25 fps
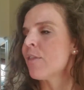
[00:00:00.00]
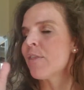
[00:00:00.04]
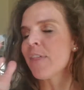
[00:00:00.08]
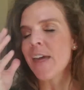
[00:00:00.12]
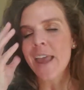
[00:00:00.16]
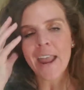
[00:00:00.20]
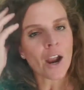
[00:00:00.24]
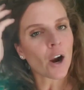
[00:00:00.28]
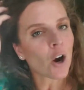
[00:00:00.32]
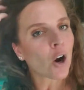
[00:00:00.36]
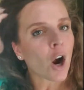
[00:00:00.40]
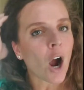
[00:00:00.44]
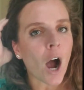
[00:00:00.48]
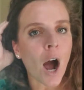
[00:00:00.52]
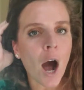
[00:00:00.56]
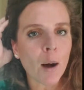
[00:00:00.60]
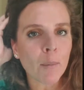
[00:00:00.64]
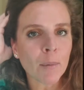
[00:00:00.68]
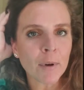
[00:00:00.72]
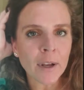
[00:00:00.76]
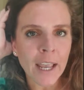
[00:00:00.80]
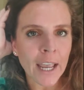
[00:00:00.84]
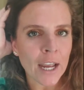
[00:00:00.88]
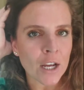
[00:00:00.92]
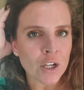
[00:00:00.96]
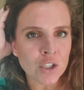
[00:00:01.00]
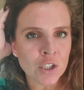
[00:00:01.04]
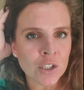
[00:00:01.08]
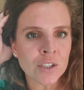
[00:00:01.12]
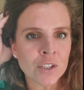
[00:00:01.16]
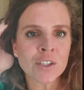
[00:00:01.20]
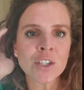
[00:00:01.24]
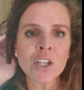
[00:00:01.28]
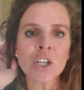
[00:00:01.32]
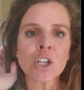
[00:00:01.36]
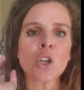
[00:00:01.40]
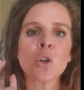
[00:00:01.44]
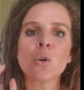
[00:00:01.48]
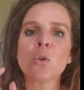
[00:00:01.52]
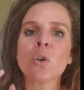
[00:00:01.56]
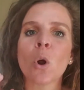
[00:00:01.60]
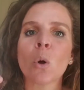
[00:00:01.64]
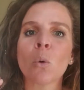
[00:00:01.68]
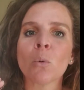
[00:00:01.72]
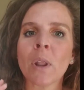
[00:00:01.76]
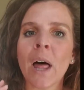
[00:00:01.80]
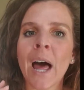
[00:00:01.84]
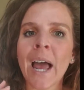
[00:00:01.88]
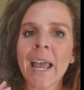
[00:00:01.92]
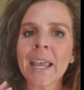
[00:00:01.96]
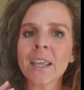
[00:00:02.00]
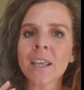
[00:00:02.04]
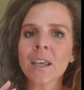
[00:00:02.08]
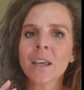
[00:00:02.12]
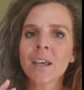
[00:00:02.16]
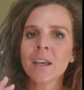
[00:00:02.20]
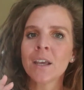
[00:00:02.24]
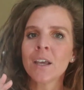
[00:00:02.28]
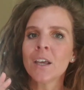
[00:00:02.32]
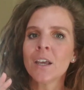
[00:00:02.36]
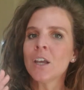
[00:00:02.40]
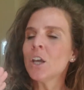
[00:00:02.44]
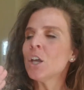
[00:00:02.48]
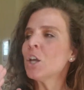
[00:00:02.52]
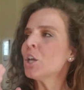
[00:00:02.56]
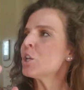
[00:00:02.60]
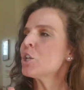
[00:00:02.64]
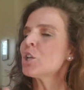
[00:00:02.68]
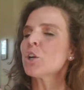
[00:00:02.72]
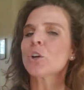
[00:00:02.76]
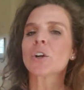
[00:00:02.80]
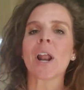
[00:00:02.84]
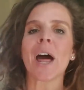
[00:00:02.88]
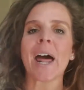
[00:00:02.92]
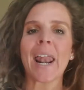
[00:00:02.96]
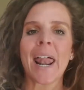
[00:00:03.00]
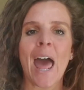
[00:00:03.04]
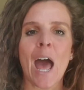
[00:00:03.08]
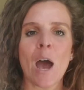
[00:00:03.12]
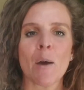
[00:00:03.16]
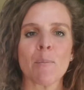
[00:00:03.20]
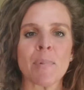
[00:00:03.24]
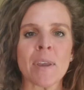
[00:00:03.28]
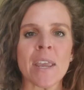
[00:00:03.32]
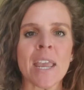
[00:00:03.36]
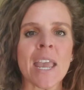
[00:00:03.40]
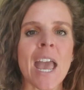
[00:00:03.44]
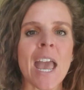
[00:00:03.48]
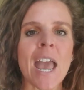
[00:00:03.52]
their obligations that you don't like. You're not happy